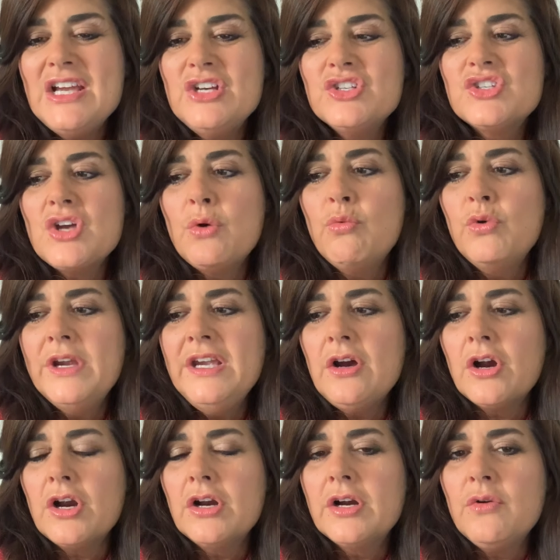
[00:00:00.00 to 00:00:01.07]
So we
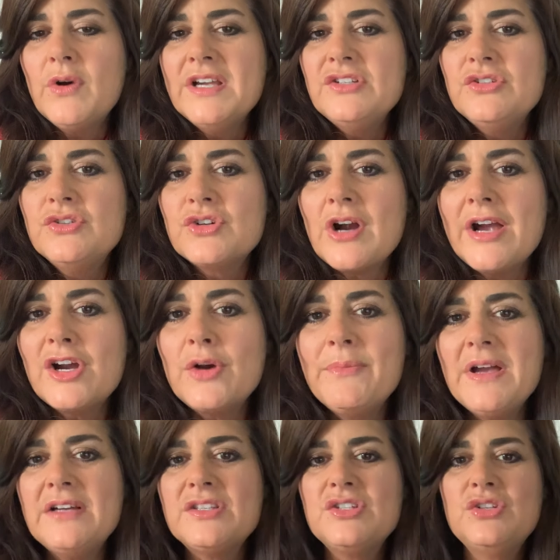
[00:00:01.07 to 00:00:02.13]
are going to try our
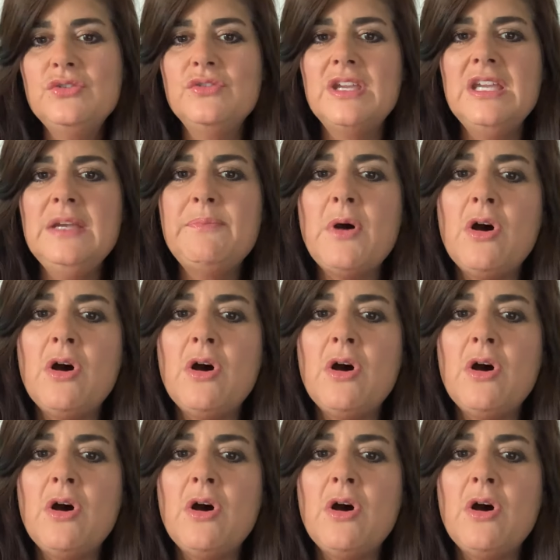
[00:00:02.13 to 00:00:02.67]
best to keep